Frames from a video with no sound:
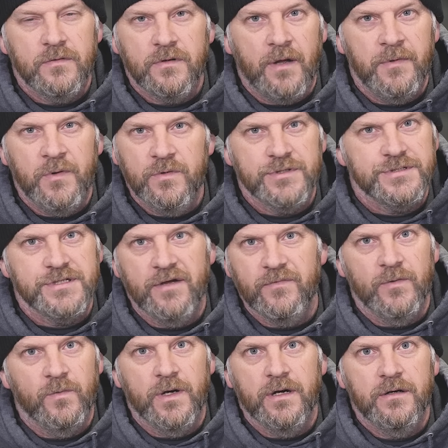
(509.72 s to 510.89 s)
anymore. I mean, we're just
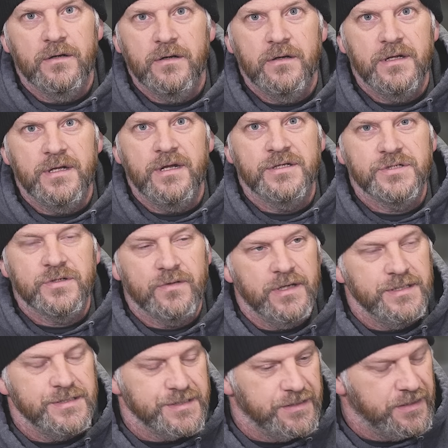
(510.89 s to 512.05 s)
everywhere. Yeah. It, it's
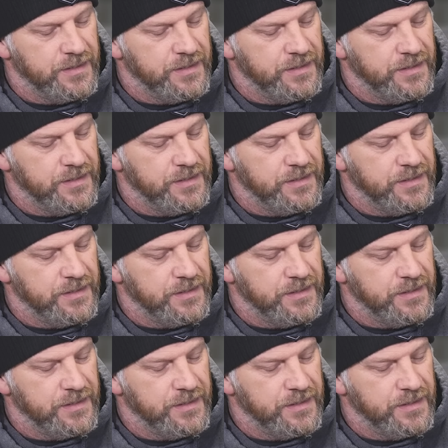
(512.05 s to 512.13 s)
crazy.